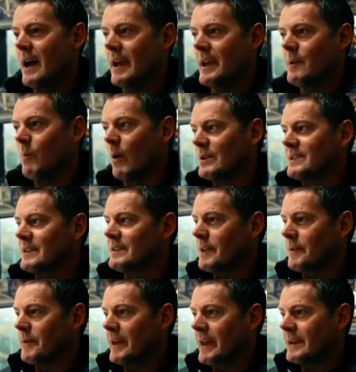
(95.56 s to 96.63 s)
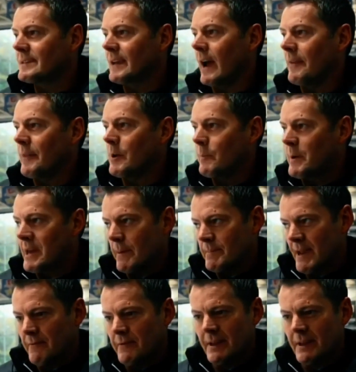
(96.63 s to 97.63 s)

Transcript: yeah, he was. And the thing is, I think we kept